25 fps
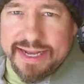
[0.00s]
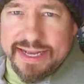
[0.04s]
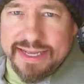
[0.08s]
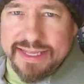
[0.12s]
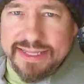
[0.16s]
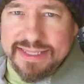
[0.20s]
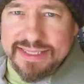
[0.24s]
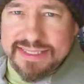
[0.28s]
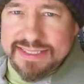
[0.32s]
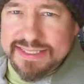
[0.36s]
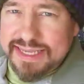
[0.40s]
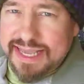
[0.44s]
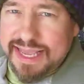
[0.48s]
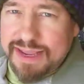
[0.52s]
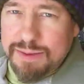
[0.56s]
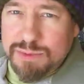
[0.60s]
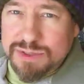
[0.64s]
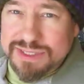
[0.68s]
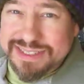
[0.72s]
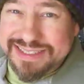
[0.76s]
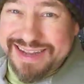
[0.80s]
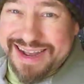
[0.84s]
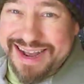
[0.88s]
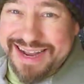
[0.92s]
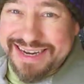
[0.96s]
This game
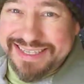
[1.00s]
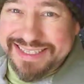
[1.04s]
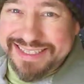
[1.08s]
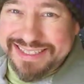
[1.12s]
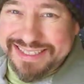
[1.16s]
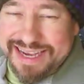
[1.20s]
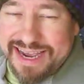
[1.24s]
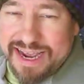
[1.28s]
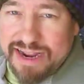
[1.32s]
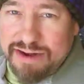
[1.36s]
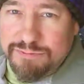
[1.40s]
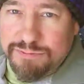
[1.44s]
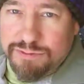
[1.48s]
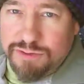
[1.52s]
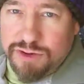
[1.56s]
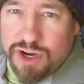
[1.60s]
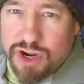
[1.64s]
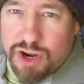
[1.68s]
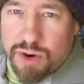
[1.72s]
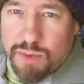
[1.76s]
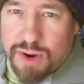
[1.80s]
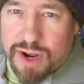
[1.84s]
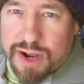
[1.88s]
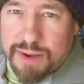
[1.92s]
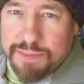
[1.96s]
was not designed for
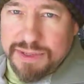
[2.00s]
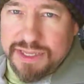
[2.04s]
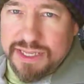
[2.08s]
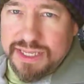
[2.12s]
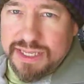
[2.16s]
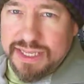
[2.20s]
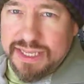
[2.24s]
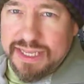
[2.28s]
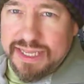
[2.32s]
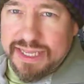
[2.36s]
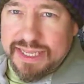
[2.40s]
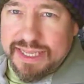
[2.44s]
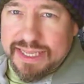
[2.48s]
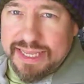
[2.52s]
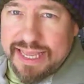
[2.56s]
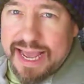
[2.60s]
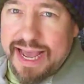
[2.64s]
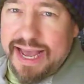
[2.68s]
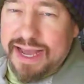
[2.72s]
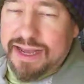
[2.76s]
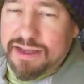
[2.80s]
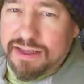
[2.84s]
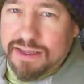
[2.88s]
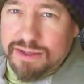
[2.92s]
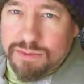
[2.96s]
co-op.
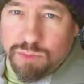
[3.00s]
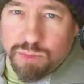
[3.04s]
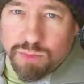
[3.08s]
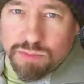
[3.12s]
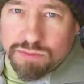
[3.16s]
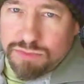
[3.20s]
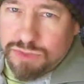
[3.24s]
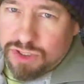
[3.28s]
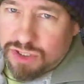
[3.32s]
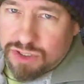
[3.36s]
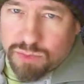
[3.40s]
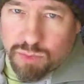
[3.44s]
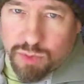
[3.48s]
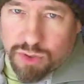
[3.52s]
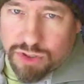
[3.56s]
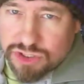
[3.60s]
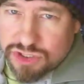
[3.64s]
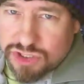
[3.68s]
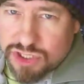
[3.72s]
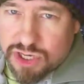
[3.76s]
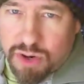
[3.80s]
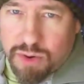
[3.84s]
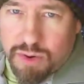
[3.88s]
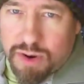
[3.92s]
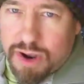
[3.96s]
Yeah, it works
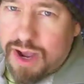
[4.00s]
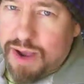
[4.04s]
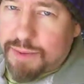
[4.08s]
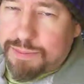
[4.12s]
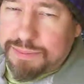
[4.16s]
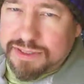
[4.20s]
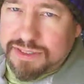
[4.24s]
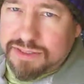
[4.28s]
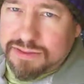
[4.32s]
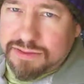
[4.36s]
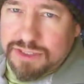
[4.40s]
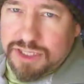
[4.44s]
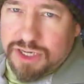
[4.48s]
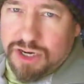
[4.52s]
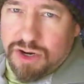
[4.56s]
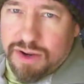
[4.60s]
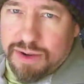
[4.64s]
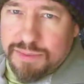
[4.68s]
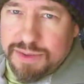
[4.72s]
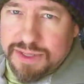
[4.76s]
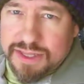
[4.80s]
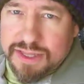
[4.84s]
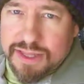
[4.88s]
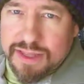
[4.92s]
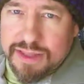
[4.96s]
co-op, and
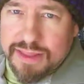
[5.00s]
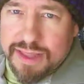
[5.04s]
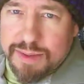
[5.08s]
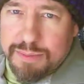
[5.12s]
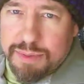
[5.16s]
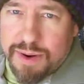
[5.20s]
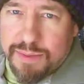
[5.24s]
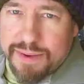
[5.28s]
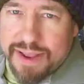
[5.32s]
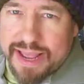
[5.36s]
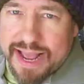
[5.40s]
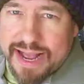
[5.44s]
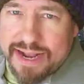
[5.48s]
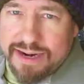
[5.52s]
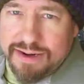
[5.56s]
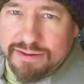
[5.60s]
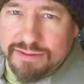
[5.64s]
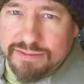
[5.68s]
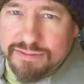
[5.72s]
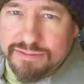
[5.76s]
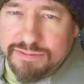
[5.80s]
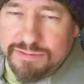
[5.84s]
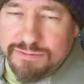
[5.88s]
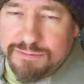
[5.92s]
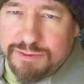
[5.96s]
they probably had it
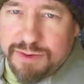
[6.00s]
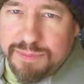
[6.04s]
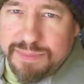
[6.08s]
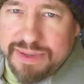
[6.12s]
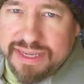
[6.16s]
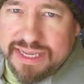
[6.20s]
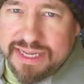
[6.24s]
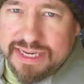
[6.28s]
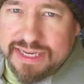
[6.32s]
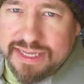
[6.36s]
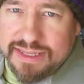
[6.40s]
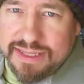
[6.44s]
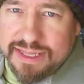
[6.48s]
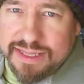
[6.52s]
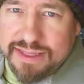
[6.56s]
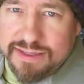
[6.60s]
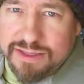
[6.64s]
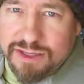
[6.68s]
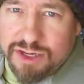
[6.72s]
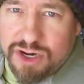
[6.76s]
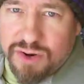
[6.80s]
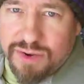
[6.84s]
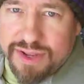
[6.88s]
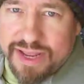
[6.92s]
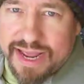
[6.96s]
in the very beginning that
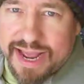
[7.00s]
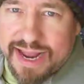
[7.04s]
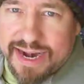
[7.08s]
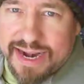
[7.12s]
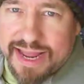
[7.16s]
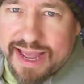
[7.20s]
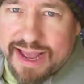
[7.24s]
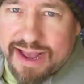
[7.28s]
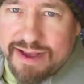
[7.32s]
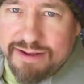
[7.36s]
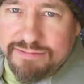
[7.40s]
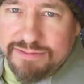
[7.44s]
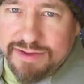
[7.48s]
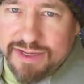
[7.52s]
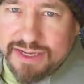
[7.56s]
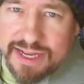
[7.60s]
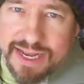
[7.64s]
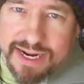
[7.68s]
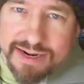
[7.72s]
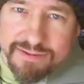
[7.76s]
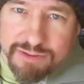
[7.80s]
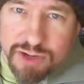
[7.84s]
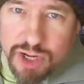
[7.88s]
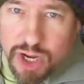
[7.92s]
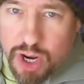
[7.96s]
you had to have a
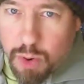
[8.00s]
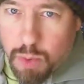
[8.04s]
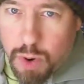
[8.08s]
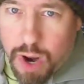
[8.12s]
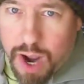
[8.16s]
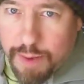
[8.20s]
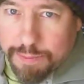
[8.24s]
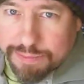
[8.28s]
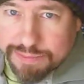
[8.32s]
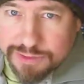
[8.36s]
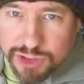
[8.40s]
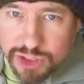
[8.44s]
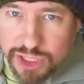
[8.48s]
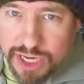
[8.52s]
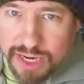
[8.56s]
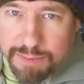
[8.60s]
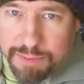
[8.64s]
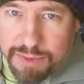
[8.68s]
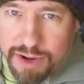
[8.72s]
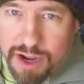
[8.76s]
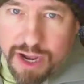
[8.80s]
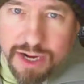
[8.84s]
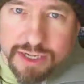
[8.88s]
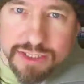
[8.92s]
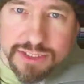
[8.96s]
kind of co-op
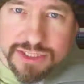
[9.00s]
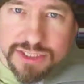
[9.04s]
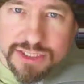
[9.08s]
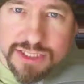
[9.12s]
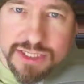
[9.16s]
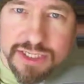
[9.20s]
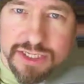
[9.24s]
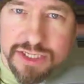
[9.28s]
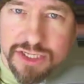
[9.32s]
checkbox,